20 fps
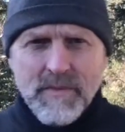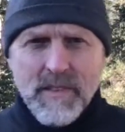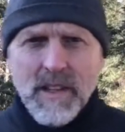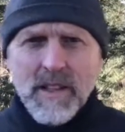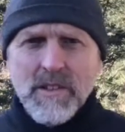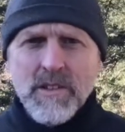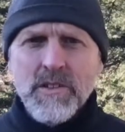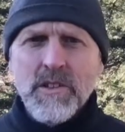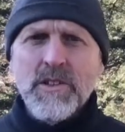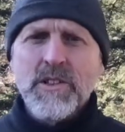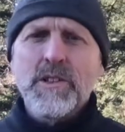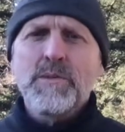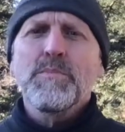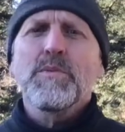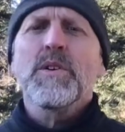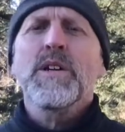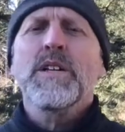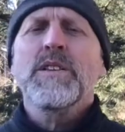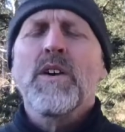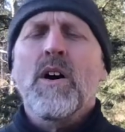So you
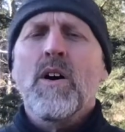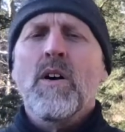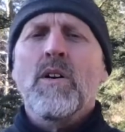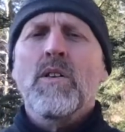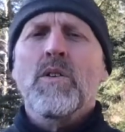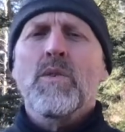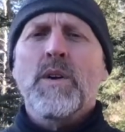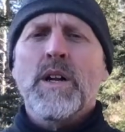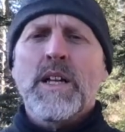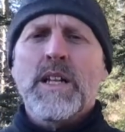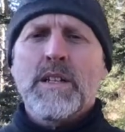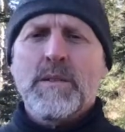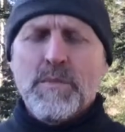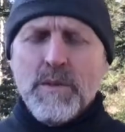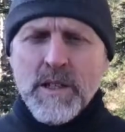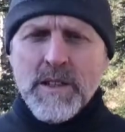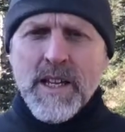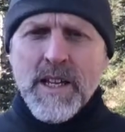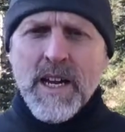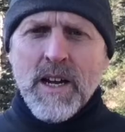breathe all the way in, you
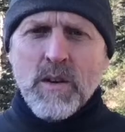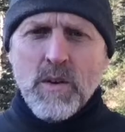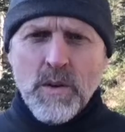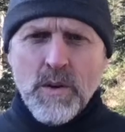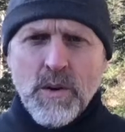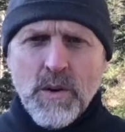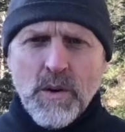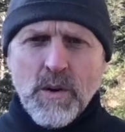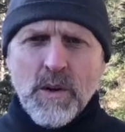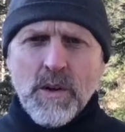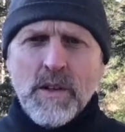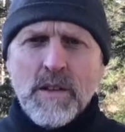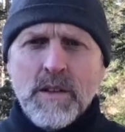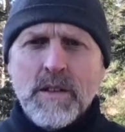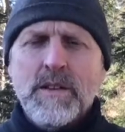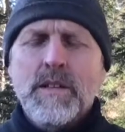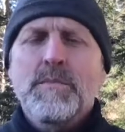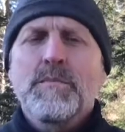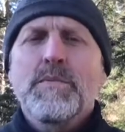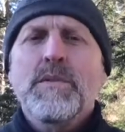breathe out,
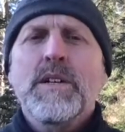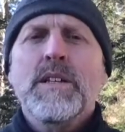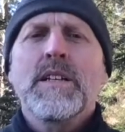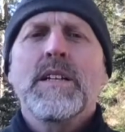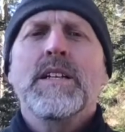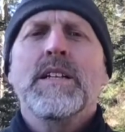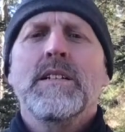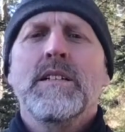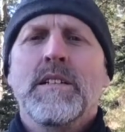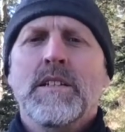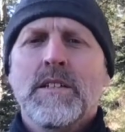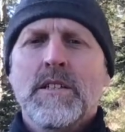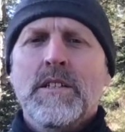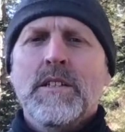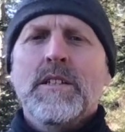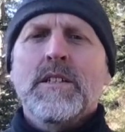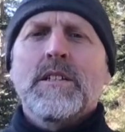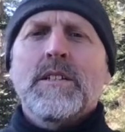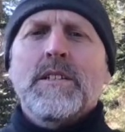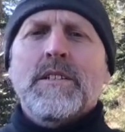and breathe in.
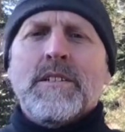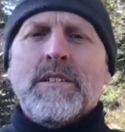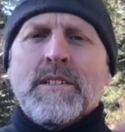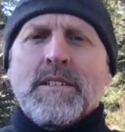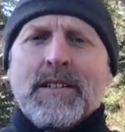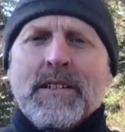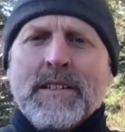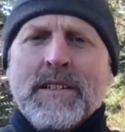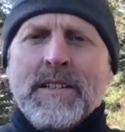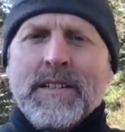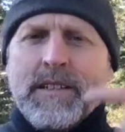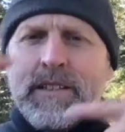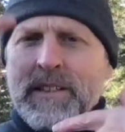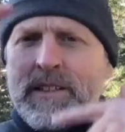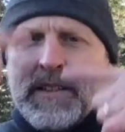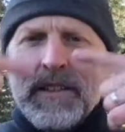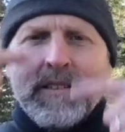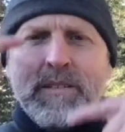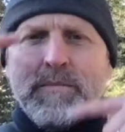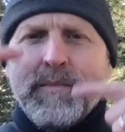
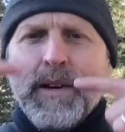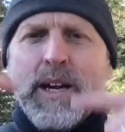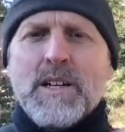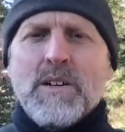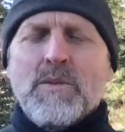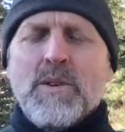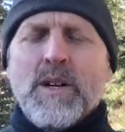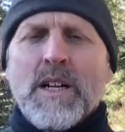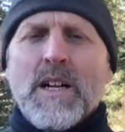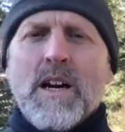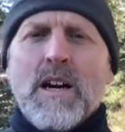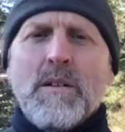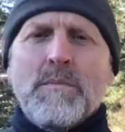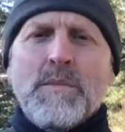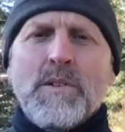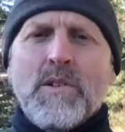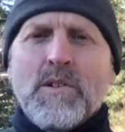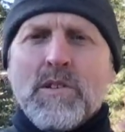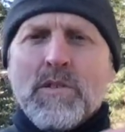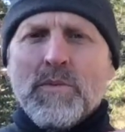It doesn't matter what
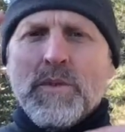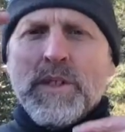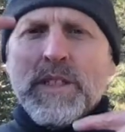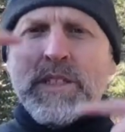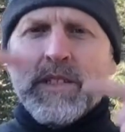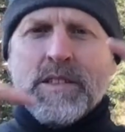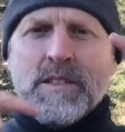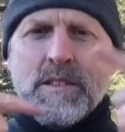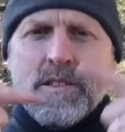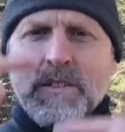combo or which